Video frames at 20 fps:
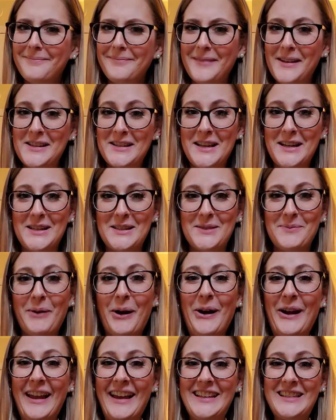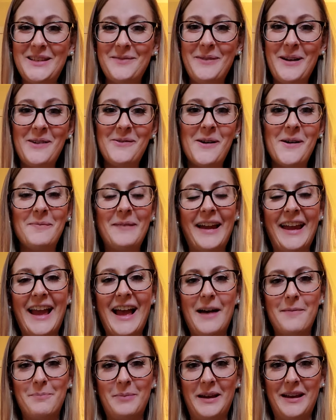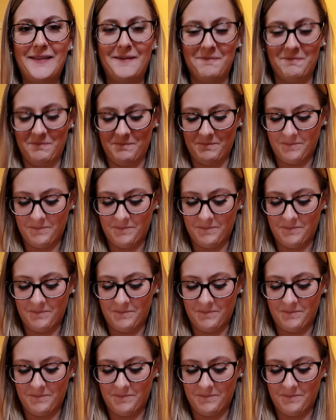Is that a smart guess about what might happen?